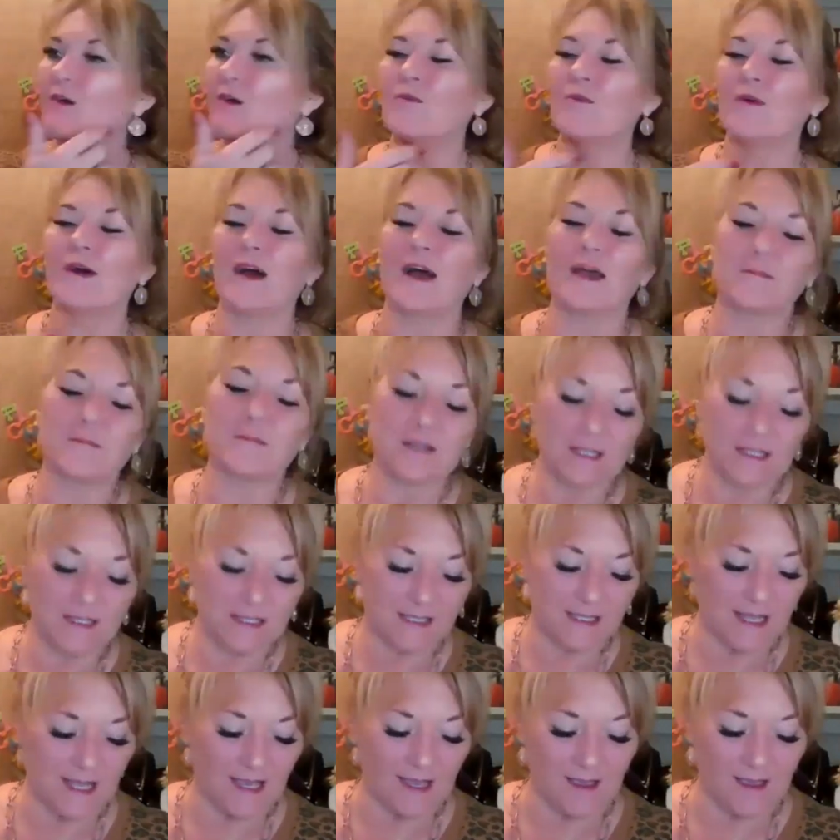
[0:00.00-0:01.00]
Well, I'm going to
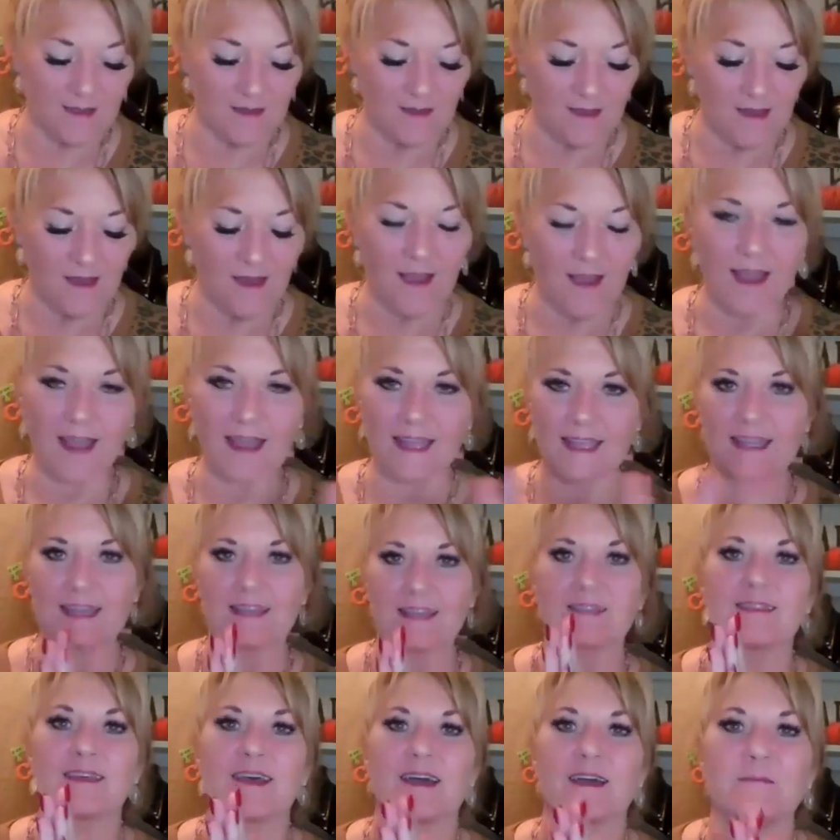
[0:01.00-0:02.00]
say I
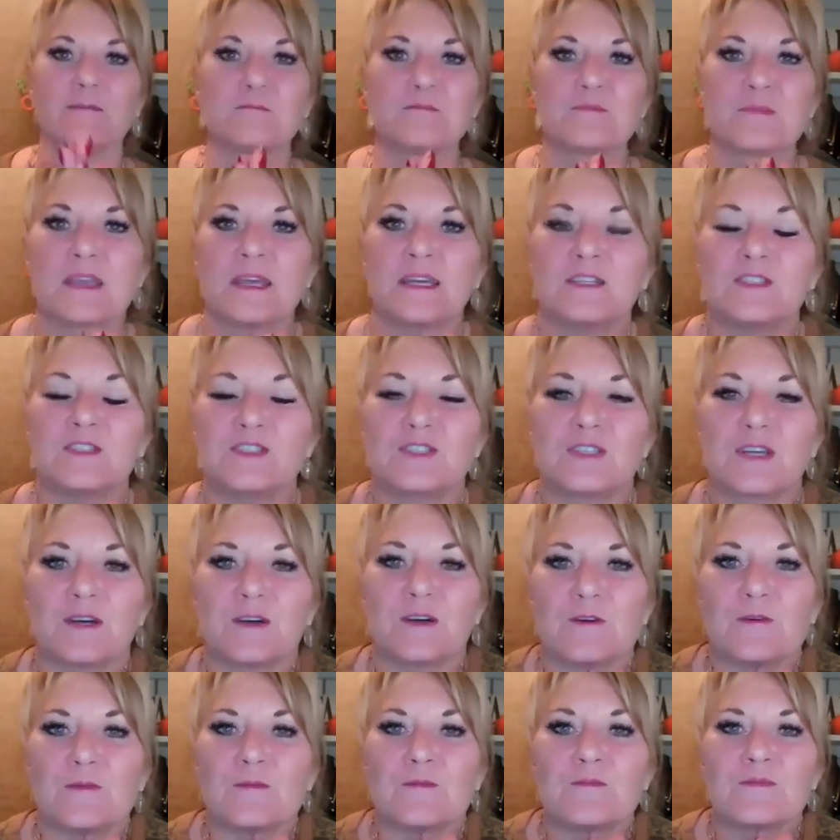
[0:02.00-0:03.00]
get that.
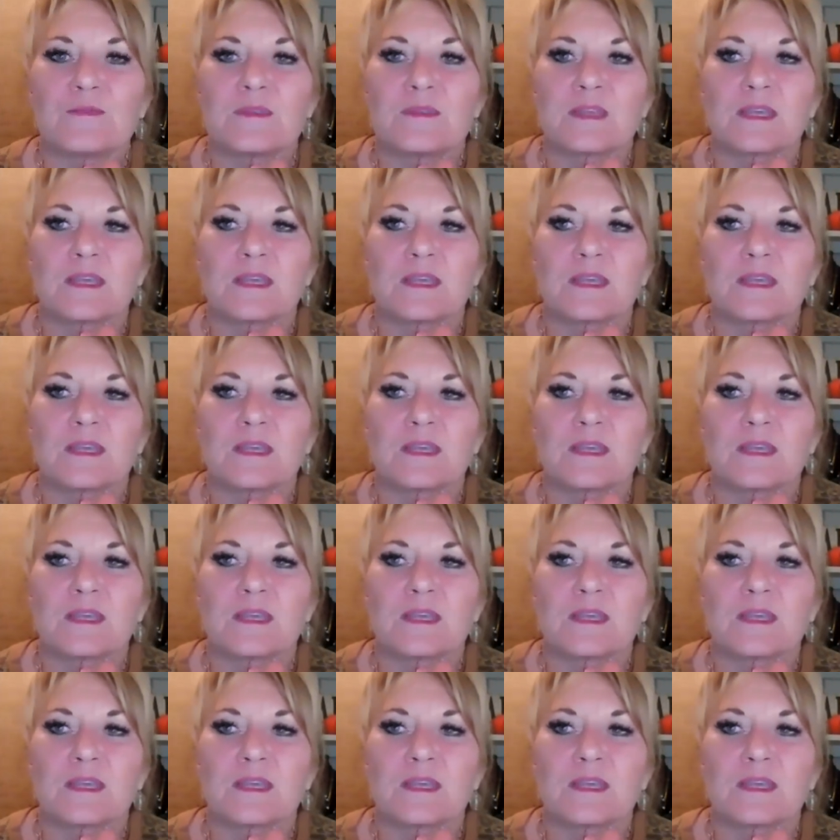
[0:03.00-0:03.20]
So